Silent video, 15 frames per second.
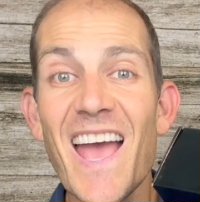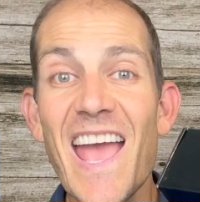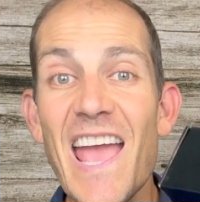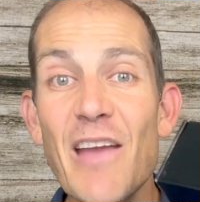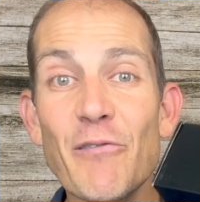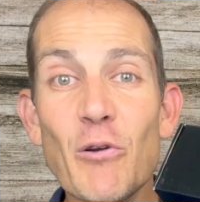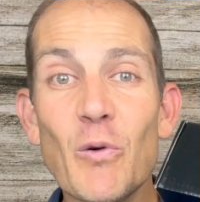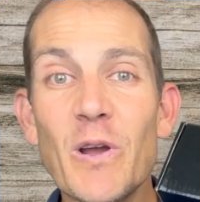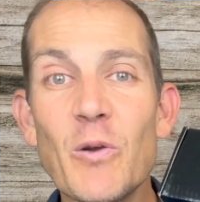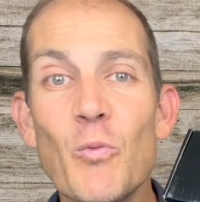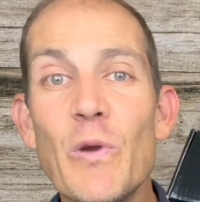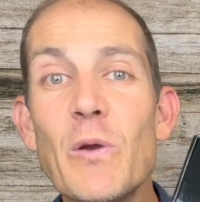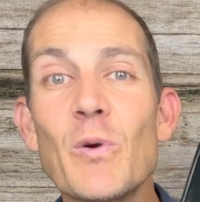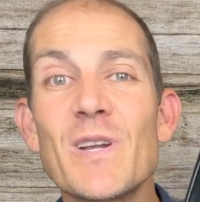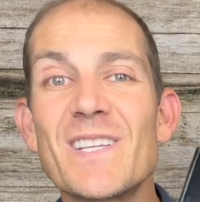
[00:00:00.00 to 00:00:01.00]
Hey everyone,
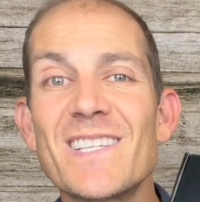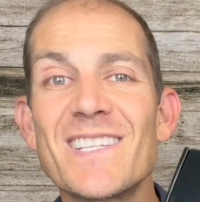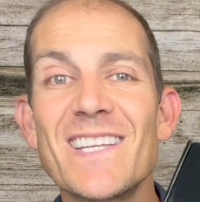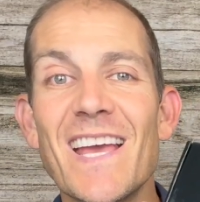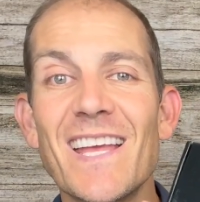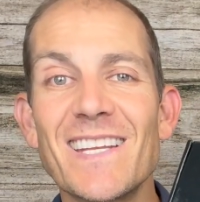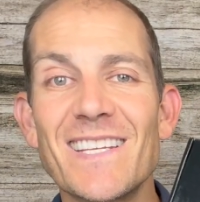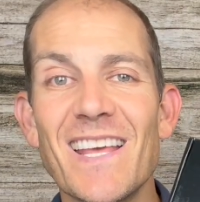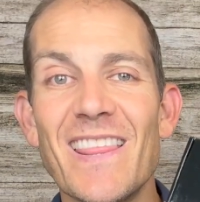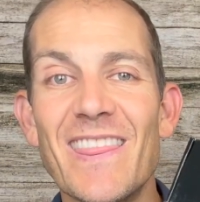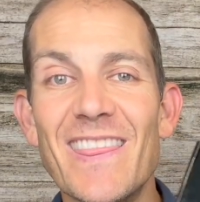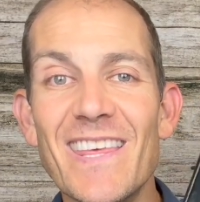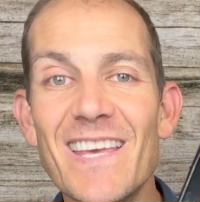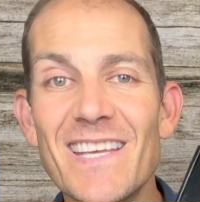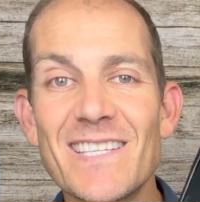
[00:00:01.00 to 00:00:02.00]
we were sent
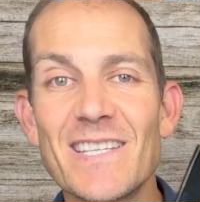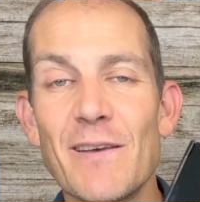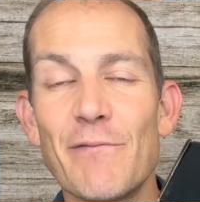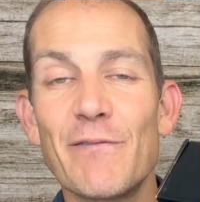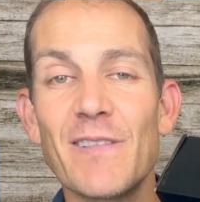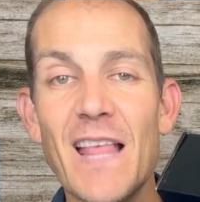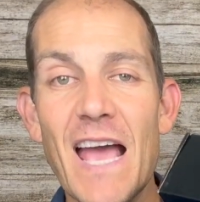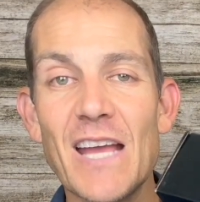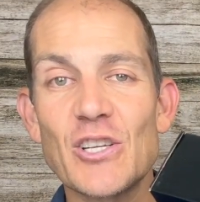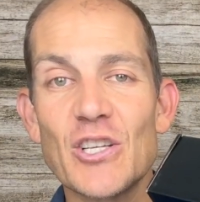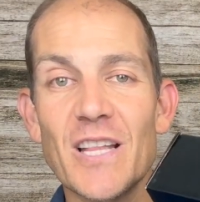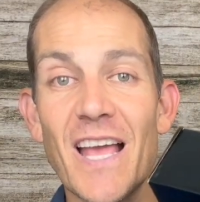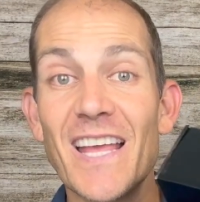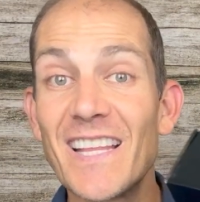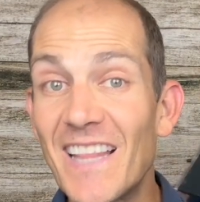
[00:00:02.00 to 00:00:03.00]
this
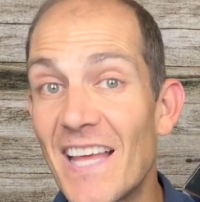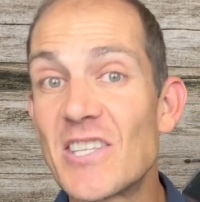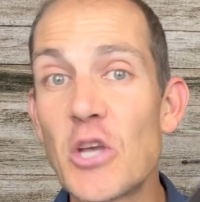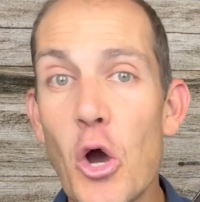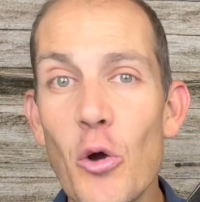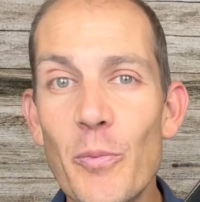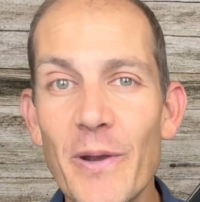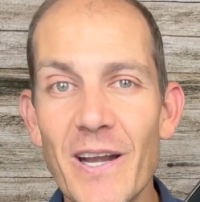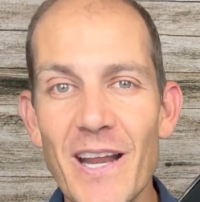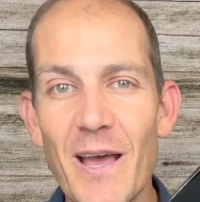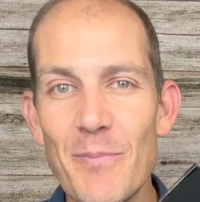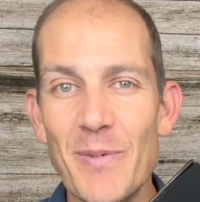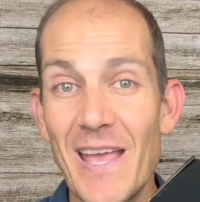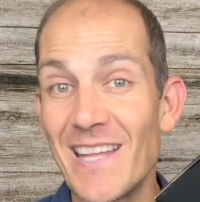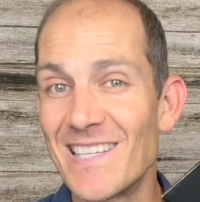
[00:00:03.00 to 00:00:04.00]
flashlight. Let's open it
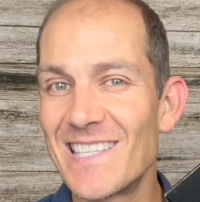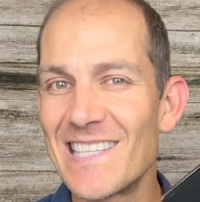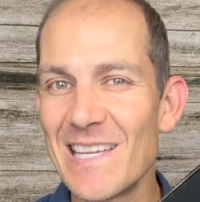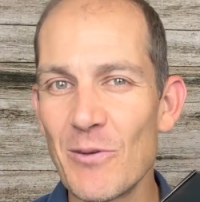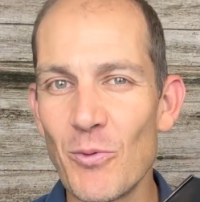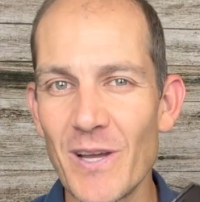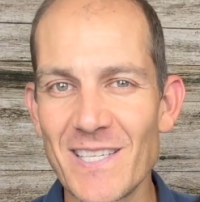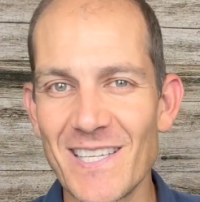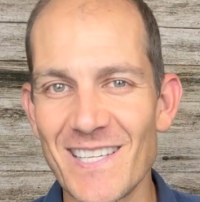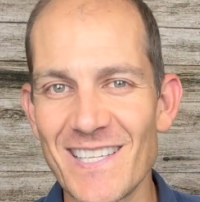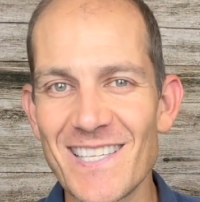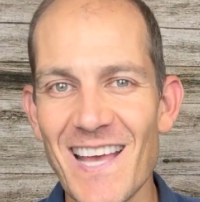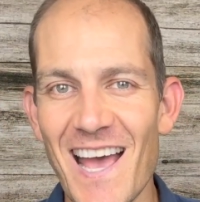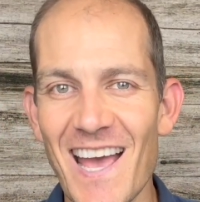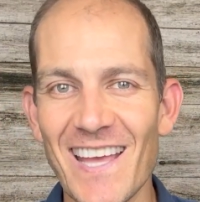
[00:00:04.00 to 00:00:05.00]
up and see what's
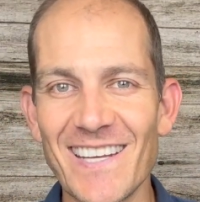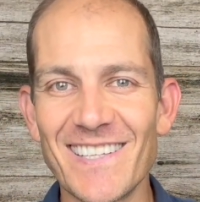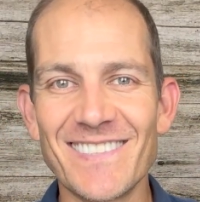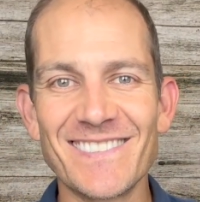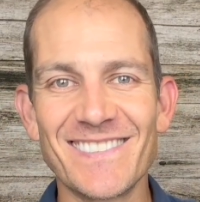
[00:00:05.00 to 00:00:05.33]
inside.